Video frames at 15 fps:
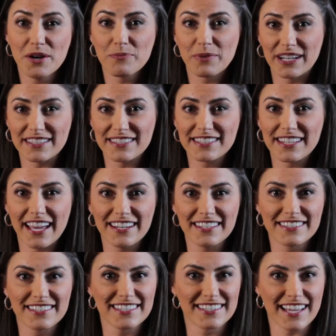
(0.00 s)
but instead is
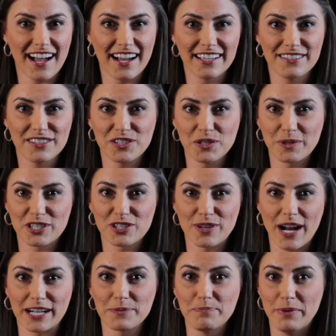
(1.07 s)
designed to
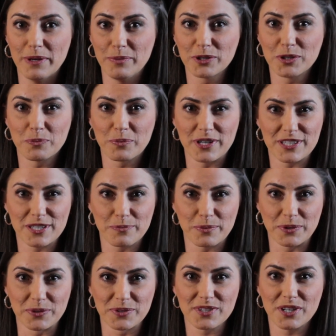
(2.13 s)
extract biblical
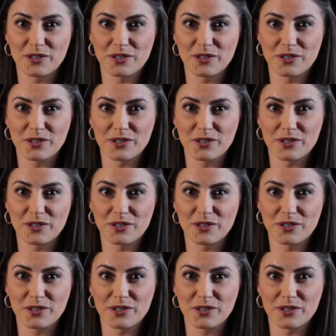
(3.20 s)
principles